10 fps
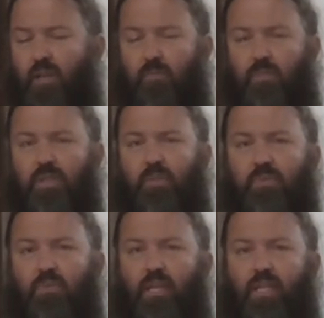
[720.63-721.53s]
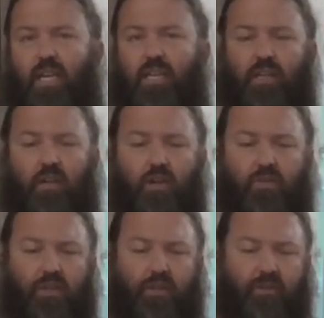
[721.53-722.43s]
the Muslims really taking
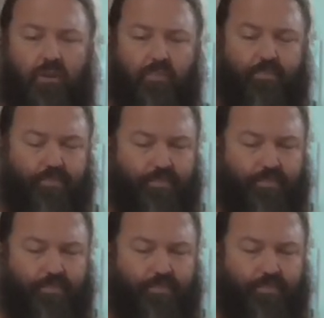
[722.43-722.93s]
over Europe,